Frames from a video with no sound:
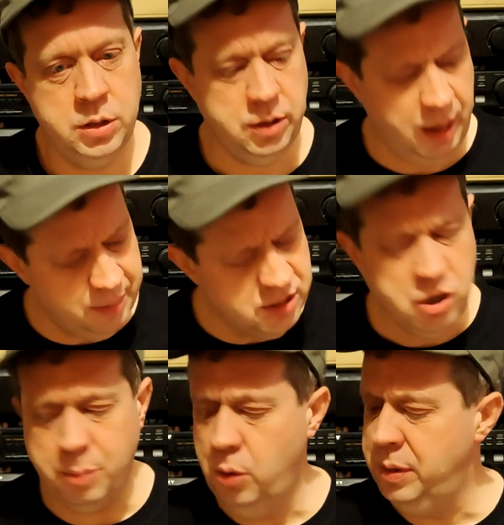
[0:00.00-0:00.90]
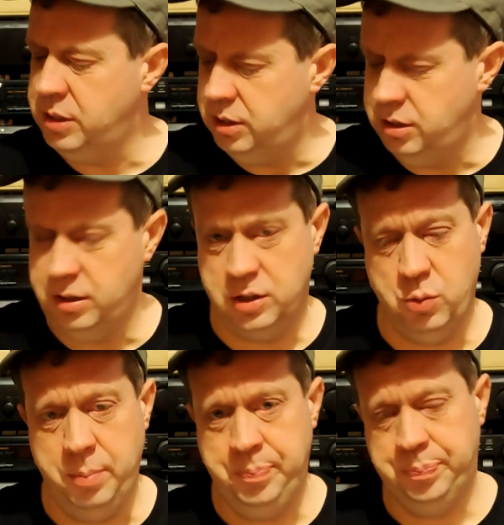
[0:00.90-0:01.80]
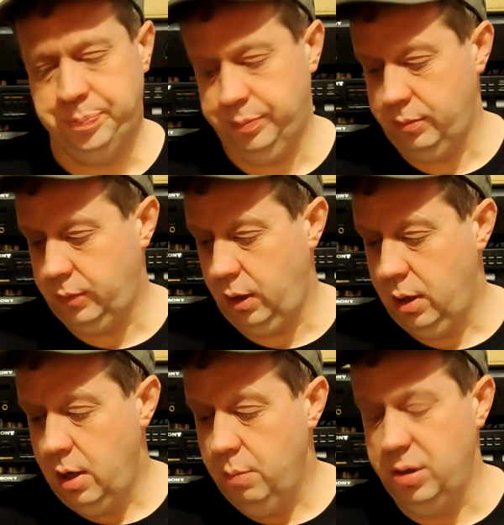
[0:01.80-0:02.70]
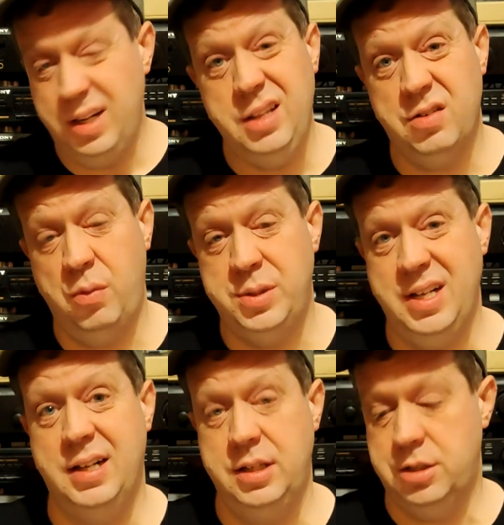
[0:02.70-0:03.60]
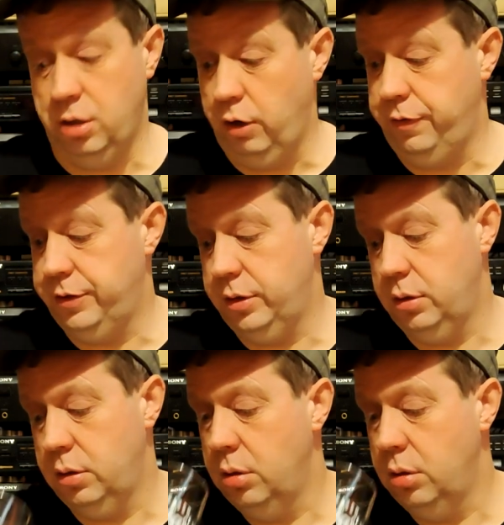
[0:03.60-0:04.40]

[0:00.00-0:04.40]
So yeah, I mean, it's got more bitterness than this one, but neither of them are particularly soft.